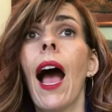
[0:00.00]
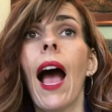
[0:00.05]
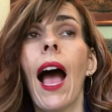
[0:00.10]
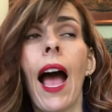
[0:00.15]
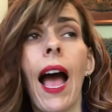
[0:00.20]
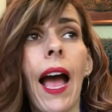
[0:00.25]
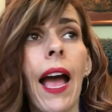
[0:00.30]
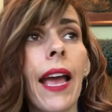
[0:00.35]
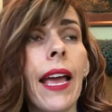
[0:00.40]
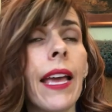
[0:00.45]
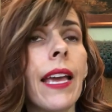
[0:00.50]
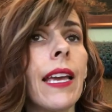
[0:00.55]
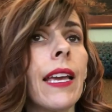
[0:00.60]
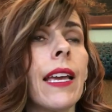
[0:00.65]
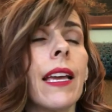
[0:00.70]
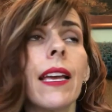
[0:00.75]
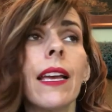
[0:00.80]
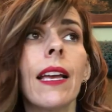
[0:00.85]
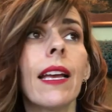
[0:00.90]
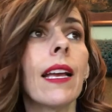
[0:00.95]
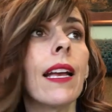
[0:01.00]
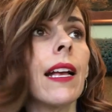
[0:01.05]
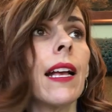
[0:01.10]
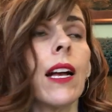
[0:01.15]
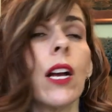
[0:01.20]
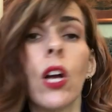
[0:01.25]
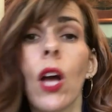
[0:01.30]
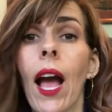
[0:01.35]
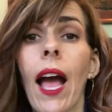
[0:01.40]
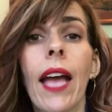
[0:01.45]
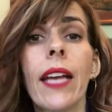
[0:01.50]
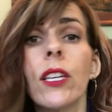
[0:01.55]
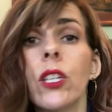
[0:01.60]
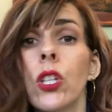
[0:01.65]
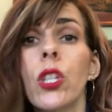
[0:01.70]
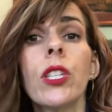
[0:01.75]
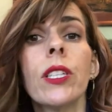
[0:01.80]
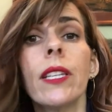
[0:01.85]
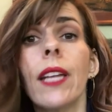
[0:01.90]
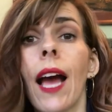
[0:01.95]
I, I
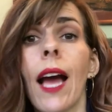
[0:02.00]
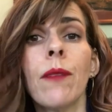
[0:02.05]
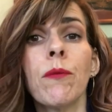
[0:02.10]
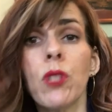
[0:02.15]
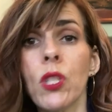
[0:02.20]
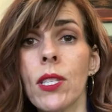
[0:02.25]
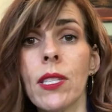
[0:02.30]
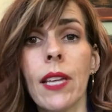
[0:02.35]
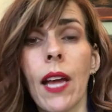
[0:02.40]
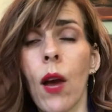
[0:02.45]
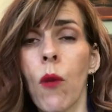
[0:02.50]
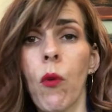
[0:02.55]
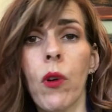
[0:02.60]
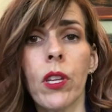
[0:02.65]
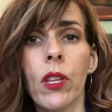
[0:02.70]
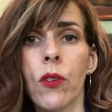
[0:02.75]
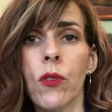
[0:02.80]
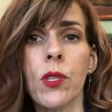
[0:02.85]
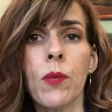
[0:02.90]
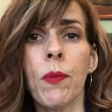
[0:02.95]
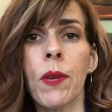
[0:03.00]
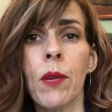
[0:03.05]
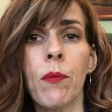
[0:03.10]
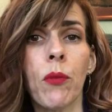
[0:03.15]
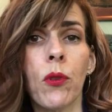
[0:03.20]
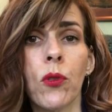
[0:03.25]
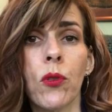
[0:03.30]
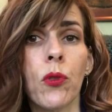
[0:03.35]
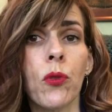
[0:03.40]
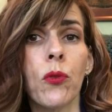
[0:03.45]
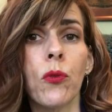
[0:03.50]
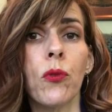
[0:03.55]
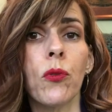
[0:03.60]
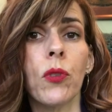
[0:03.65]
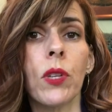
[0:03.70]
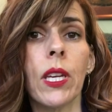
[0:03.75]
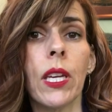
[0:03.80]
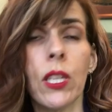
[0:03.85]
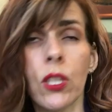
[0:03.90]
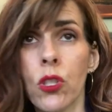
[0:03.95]
could, I'm just not one of those people who
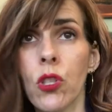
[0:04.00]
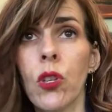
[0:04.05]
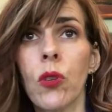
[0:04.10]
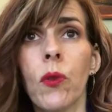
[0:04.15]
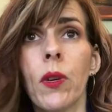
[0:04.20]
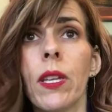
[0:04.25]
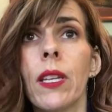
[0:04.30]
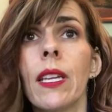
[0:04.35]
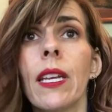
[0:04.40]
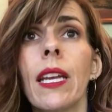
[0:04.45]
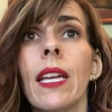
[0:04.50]
can do it.